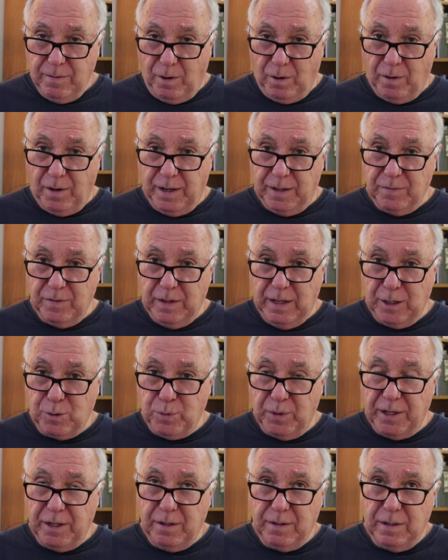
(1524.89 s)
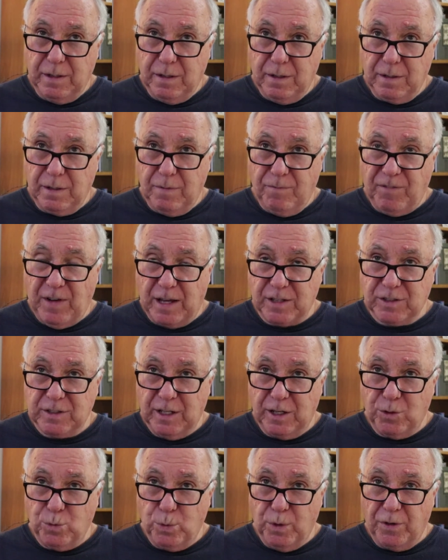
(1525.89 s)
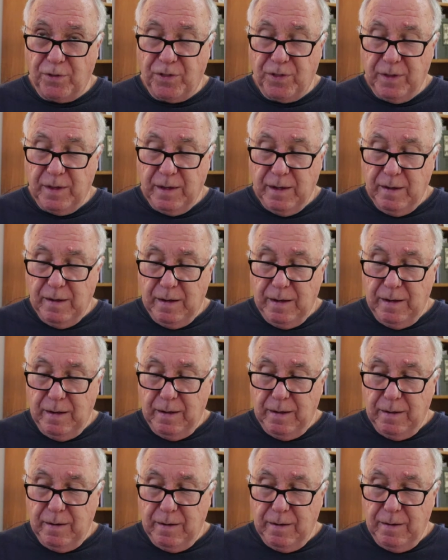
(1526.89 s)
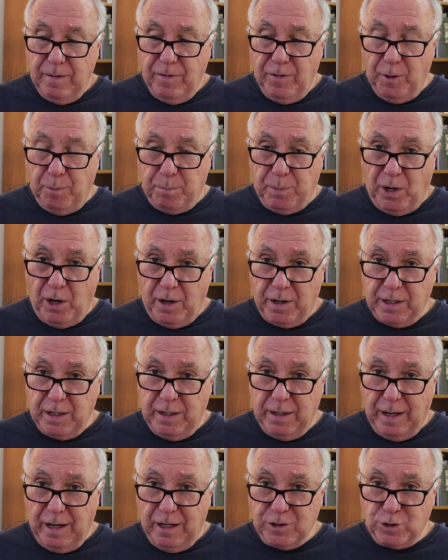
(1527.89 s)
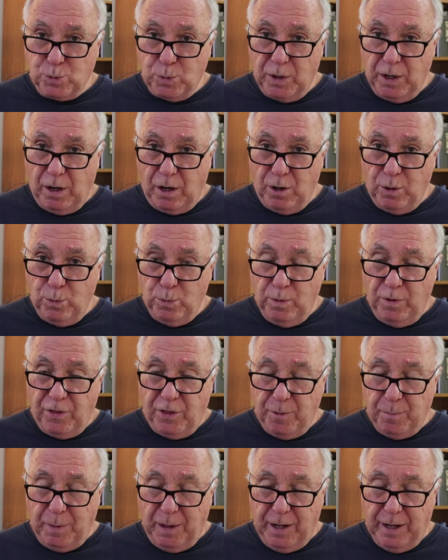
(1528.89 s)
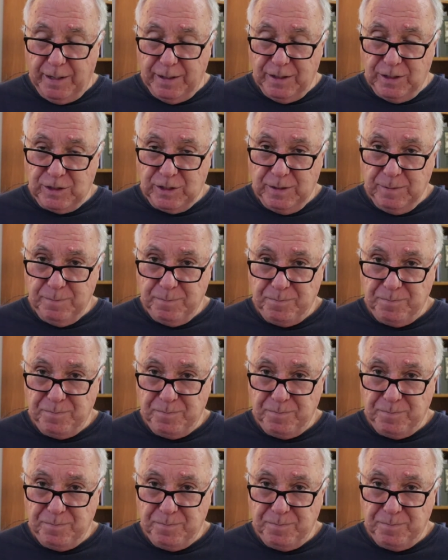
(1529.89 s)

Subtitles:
All right, equally fascinated with the body as we are with the mind.